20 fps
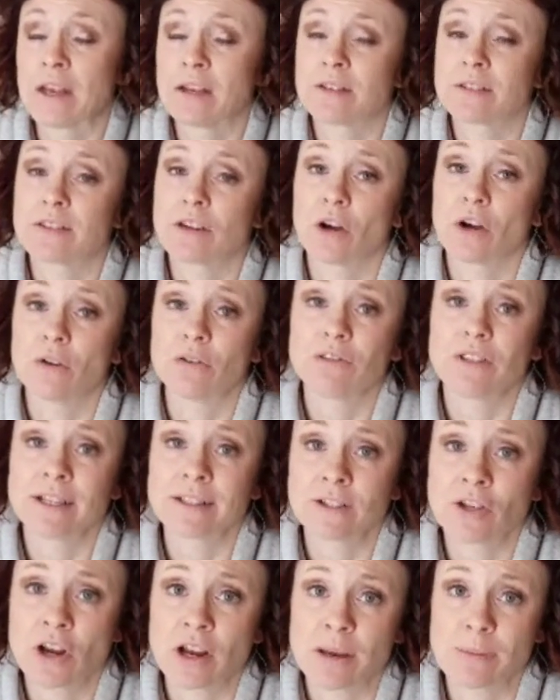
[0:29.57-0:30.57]
So
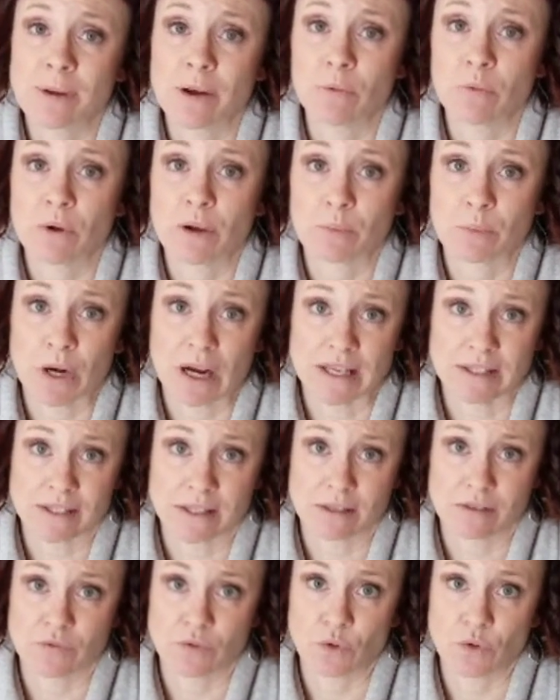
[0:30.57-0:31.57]
let's talk about what
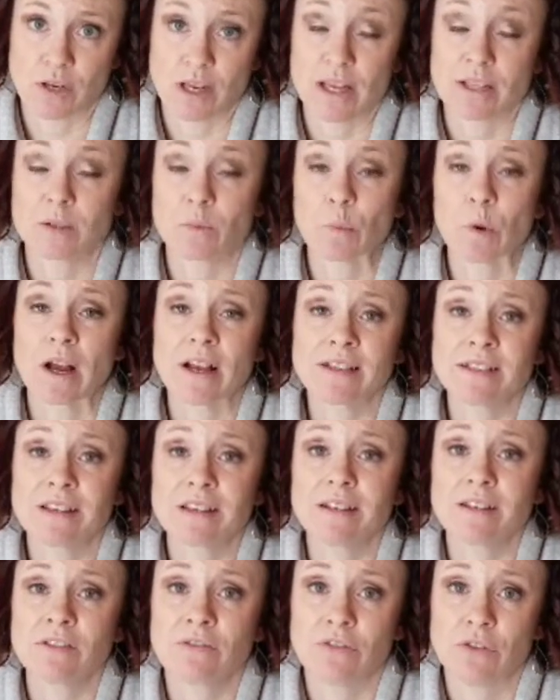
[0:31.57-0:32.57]
processed food is.
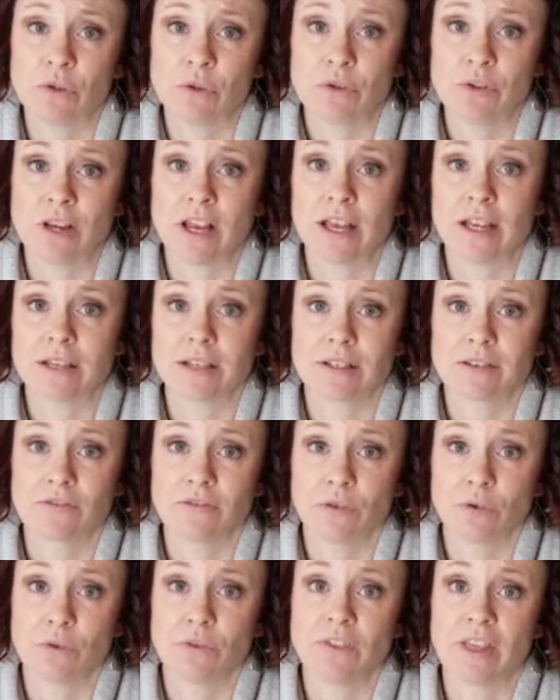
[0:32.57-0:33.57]
Processed food is
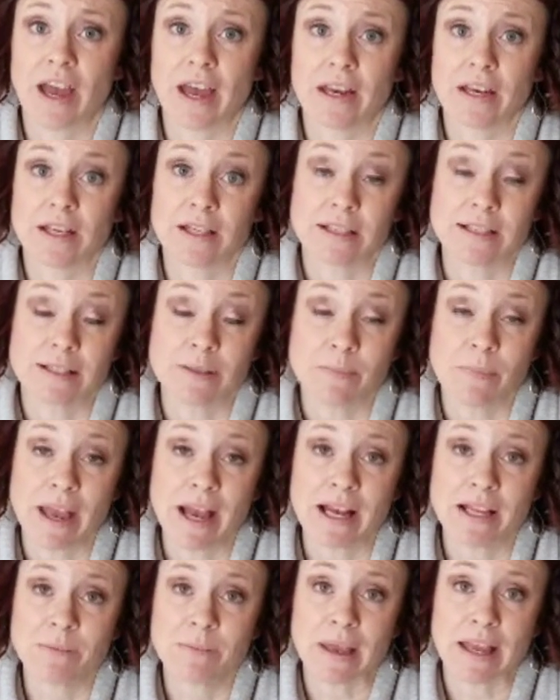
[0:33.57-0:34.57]
food that is
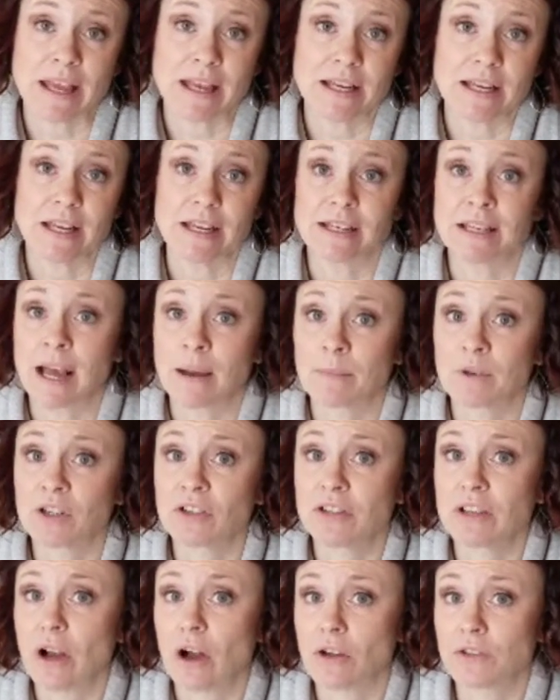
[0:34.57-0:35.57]
man-made and
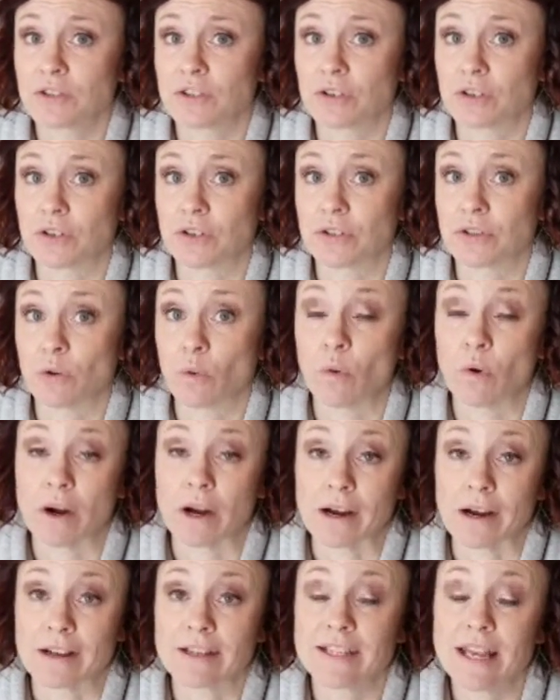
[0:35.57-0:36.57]
chemically altered
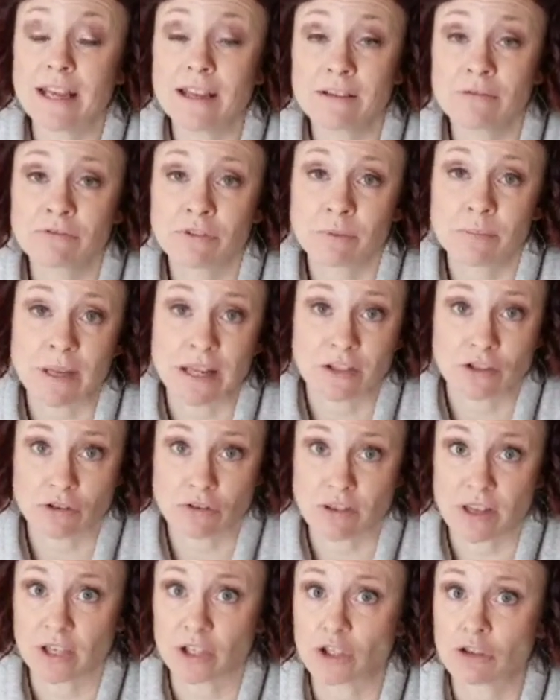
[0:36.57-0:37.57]
or taken from nature,
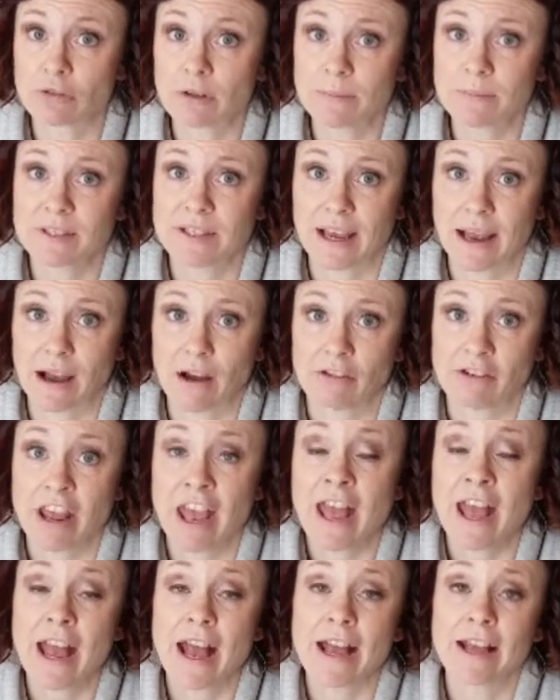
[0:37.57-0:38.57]
then stripped down
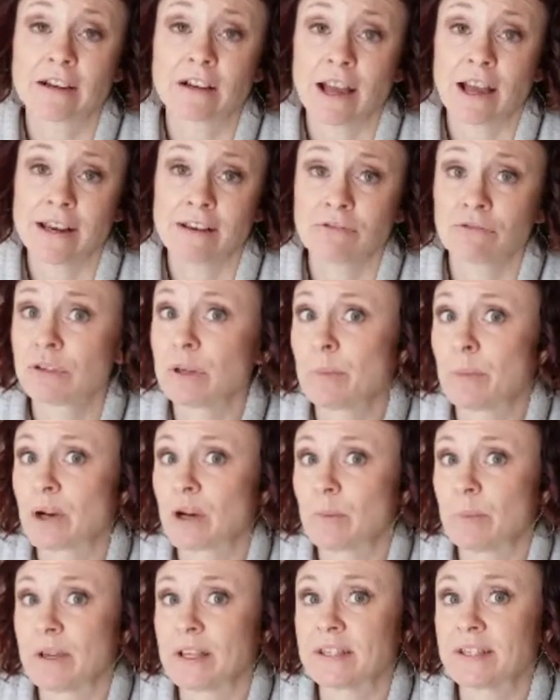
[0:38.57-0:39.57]
and kind of
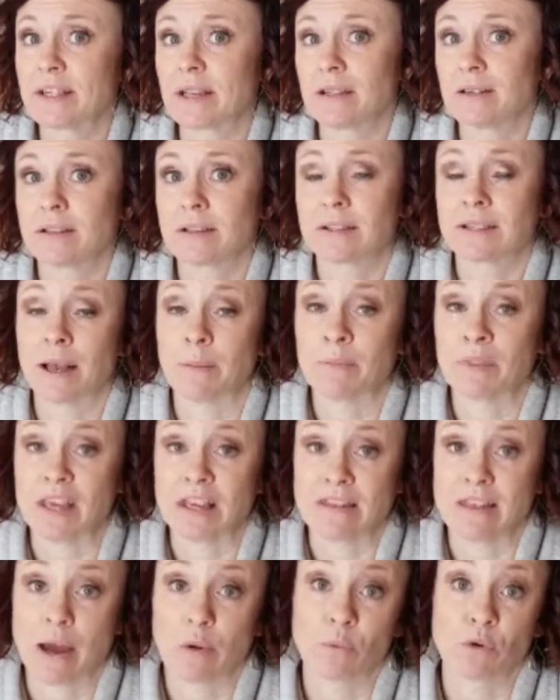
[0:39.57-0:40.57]
repurposed into
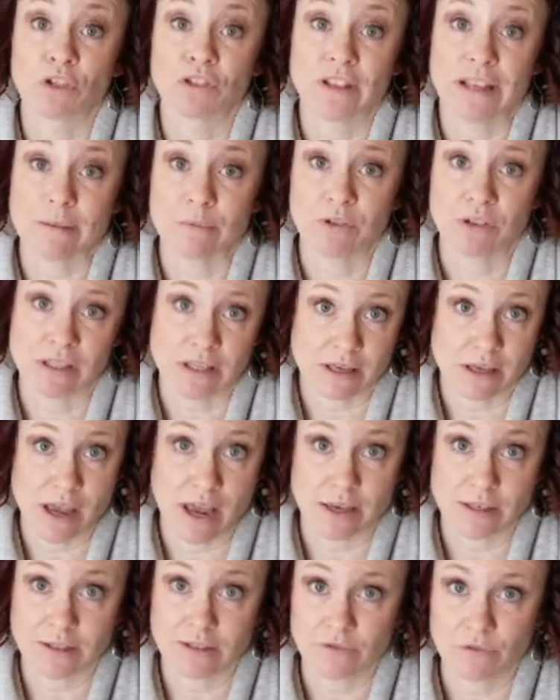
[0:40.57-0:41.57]
something that we're labeling
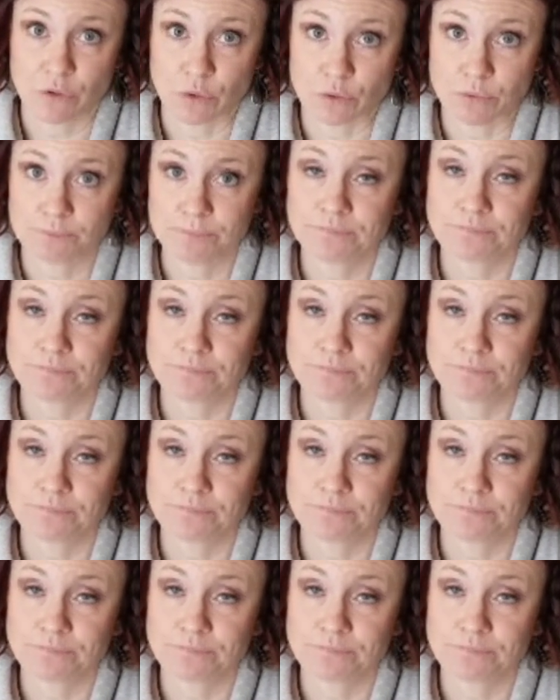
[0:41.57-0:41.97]
as food.